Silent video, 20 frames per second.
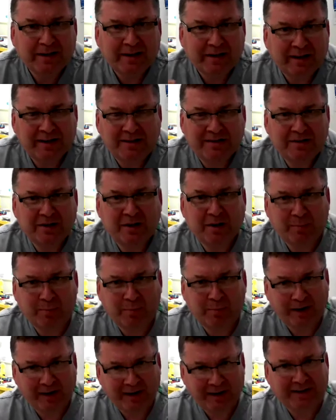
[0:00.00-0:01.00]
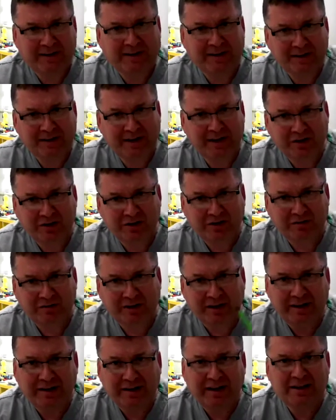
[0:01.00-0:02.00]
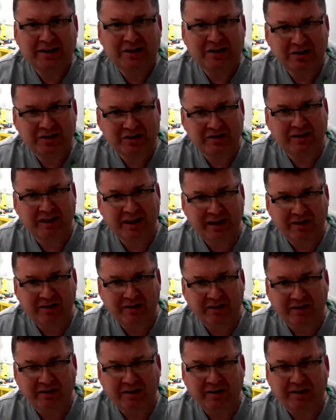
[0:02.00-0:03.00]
It's not a practice session, right? It's just there.